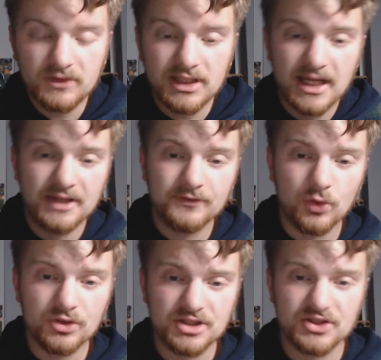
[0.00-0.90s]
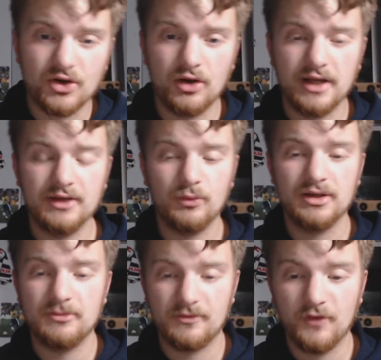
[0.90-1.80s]
And of course, to start and to win
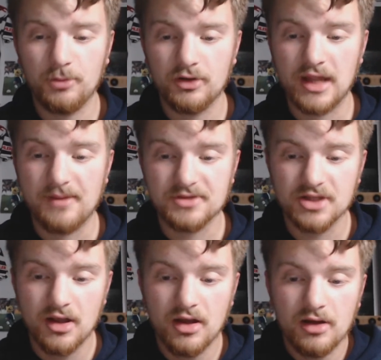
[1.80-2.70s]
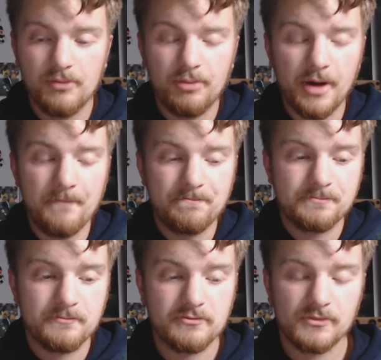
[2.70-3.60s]
them the football games. But
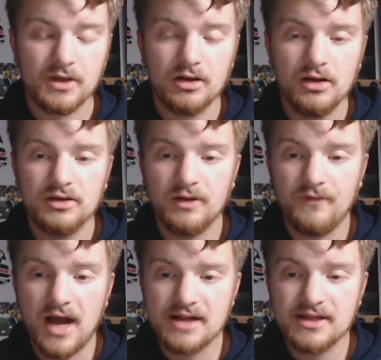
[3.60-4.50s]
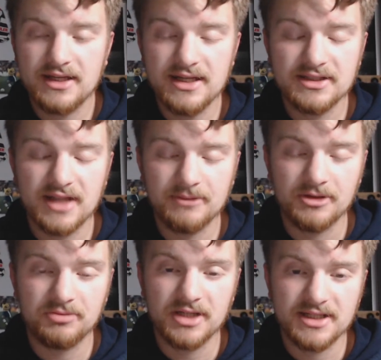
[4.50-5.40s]
the fact that he isn't able
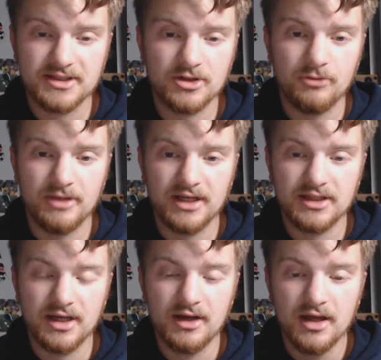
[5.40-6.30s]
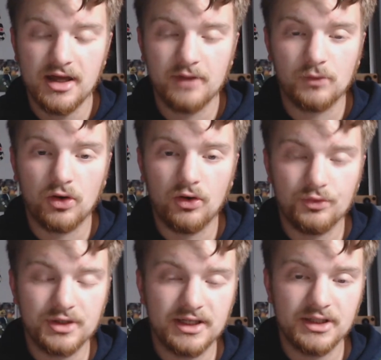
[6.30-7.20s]
to play a single minute yet, and we're
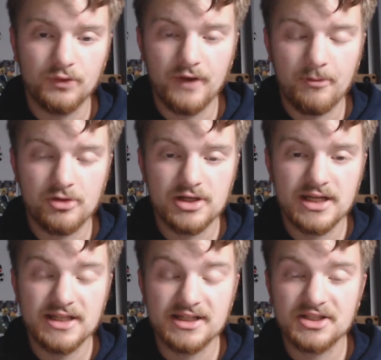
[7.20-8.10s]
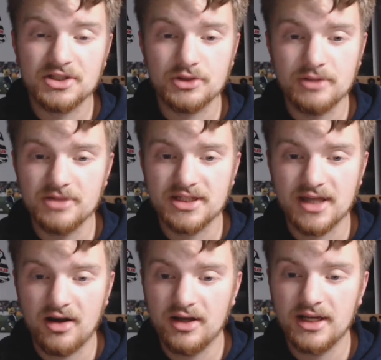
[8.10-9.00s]
already in November, is extremely
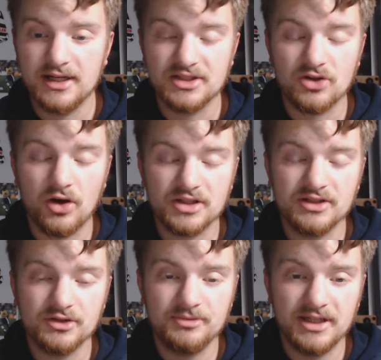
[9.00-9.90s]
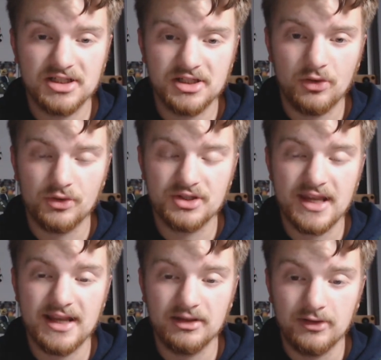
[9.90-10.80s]
scary and is costing those PSG owners
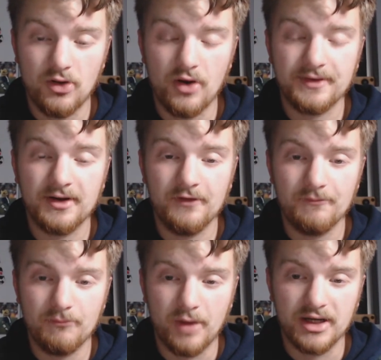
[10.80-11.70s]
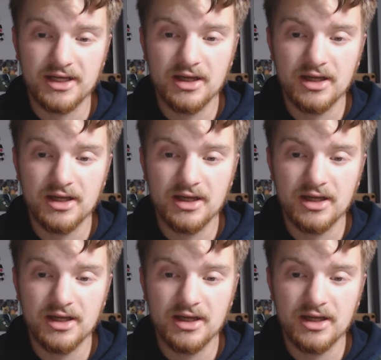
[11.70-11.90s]
a lot of money.